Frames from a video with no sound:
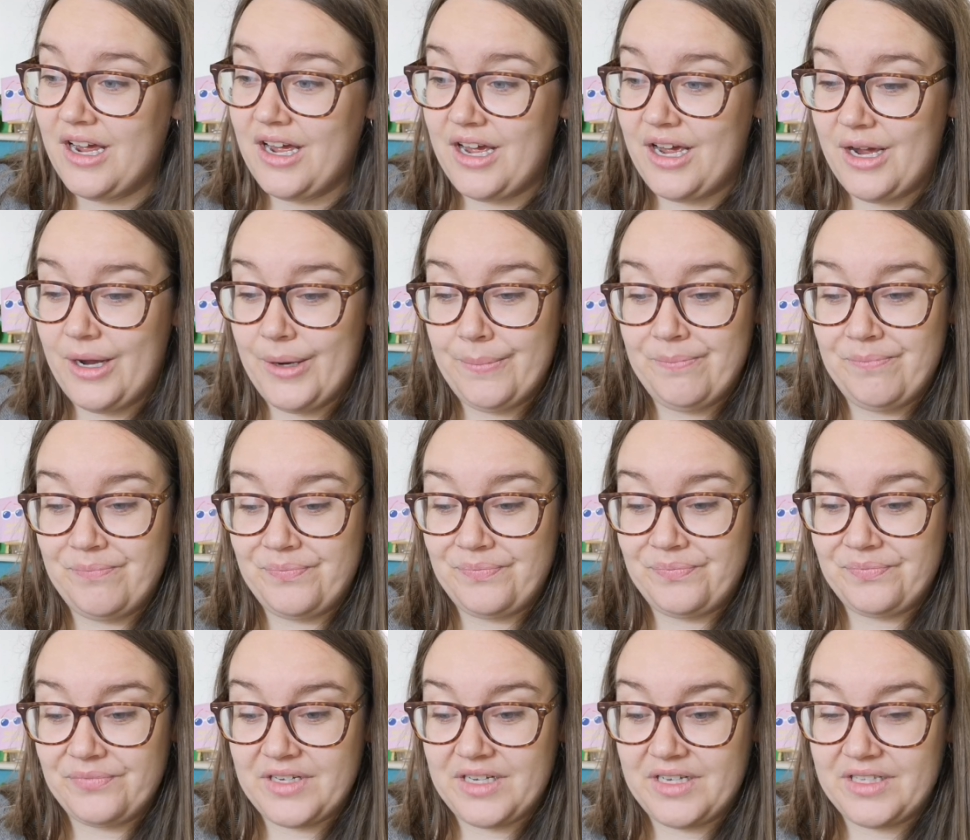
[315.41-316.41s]
Um,
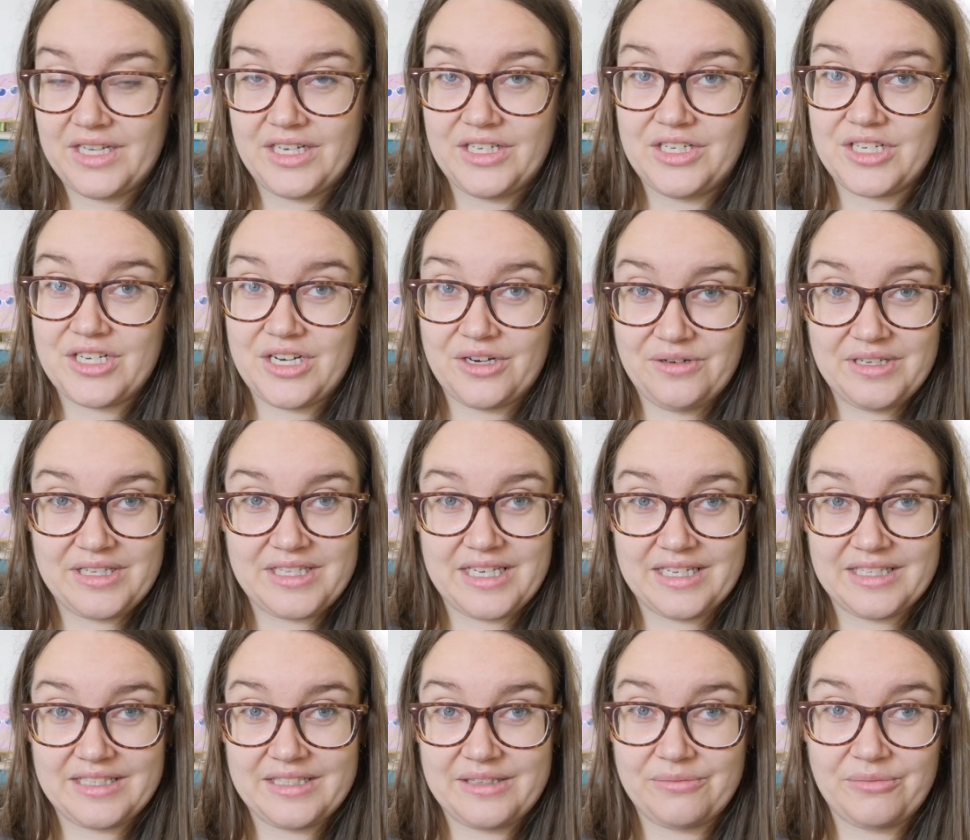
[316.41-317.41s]
they just don't
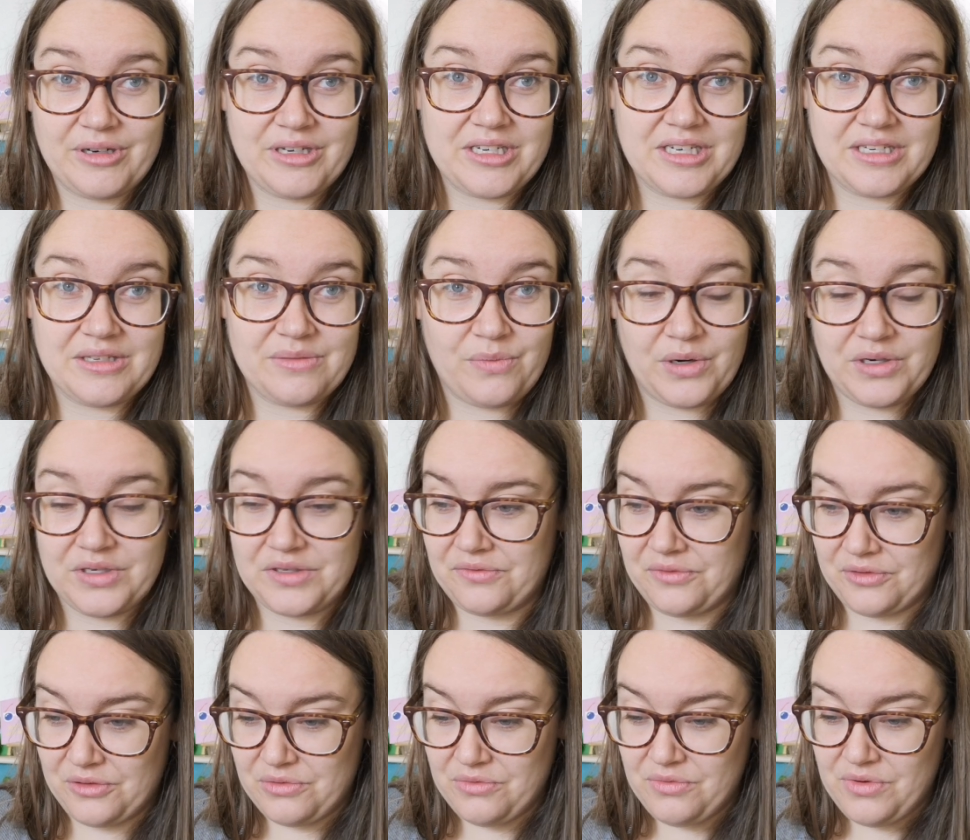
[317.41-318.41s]
exist, which is
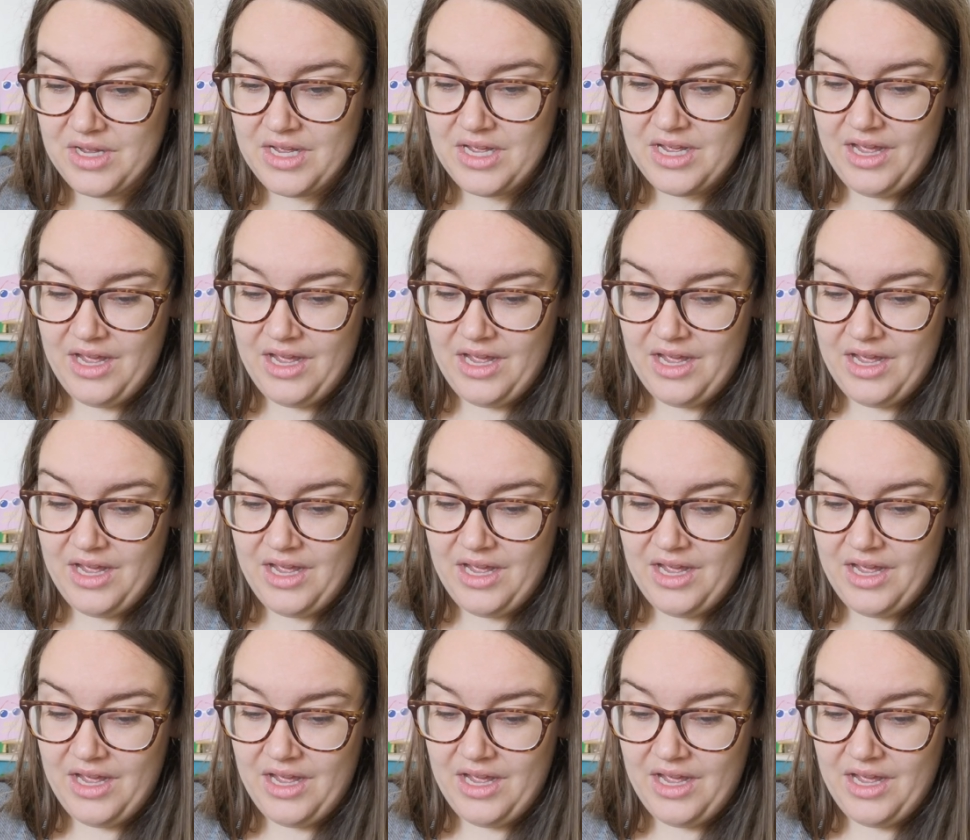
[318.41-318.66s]
wonderful.